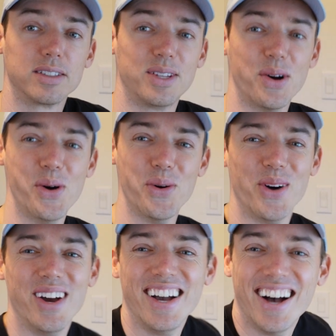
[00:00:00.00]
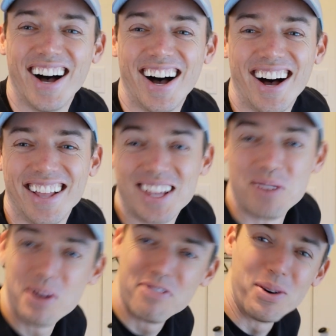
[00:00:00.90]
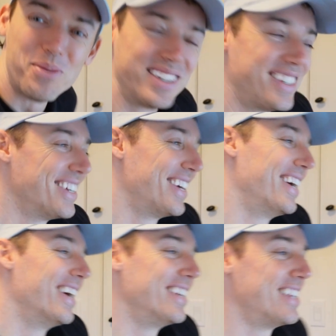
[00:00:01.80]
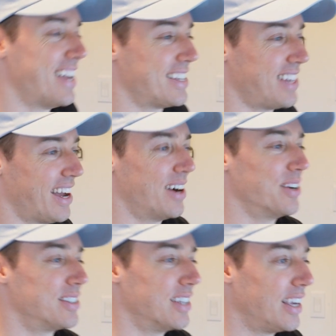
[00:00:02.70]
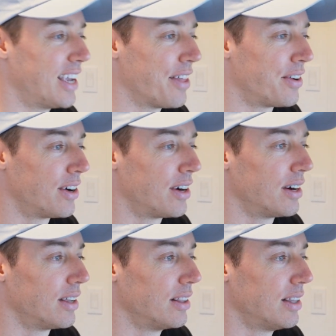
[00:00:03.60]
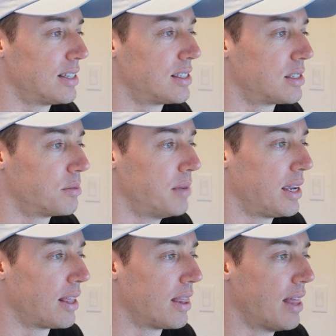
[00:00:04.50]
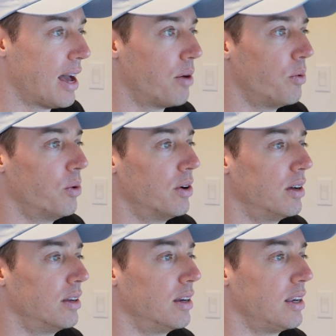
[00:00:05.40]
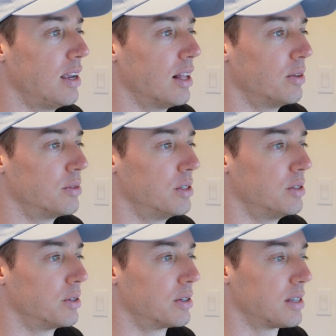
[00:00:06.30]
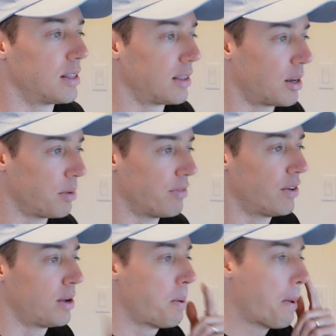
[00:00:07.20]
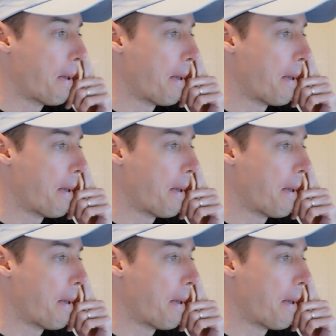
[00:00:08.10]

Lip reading: So that'll be a fun one to test out together. Let's make that one yellow too, because I think that'll be fun.